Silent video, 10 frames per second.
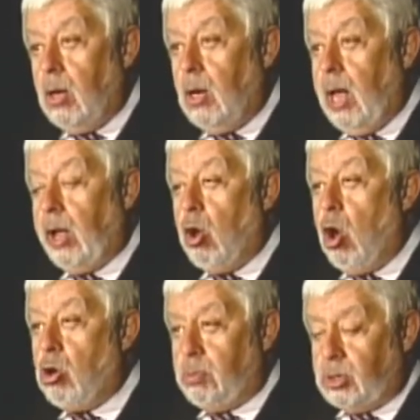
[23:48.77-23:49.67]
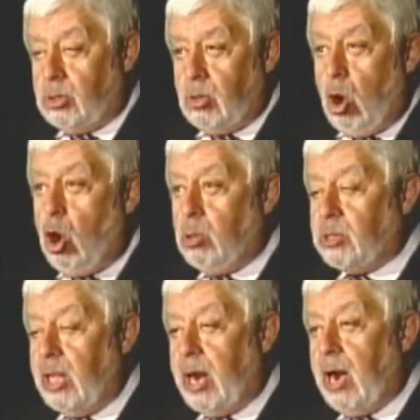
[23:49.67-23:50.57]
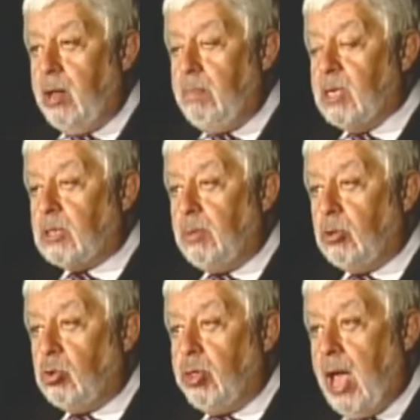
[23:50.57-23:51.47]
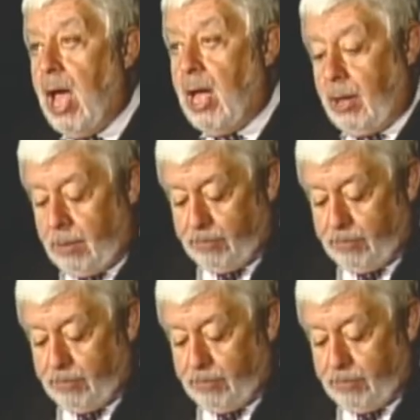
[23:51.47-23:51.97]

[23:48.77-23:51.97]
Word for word: like orbs, orbs that are invisible to the eye.